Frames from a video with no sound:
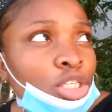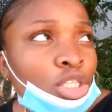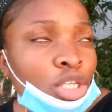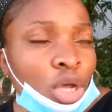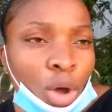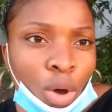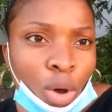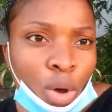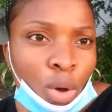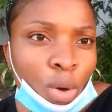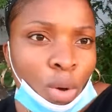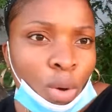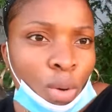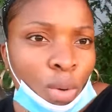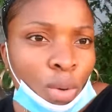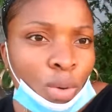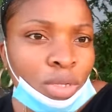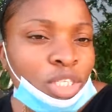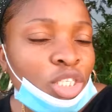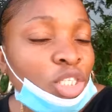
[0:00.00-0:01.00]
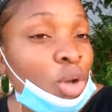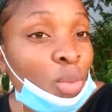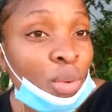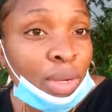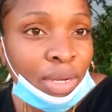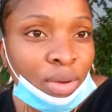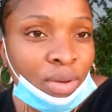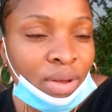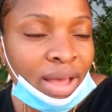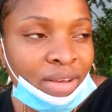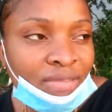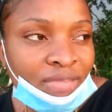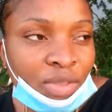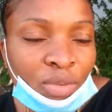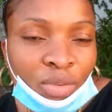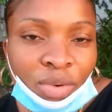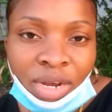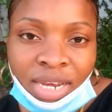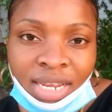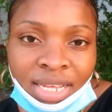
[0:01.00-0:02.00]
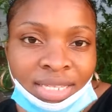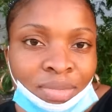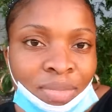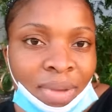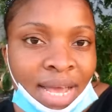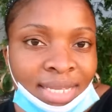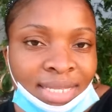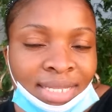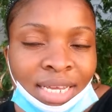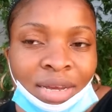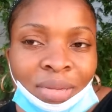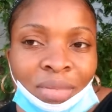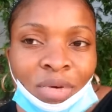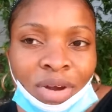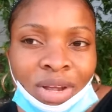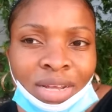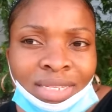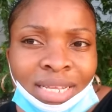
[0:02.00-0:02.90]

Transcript: So we don't have to wear these masks anymore.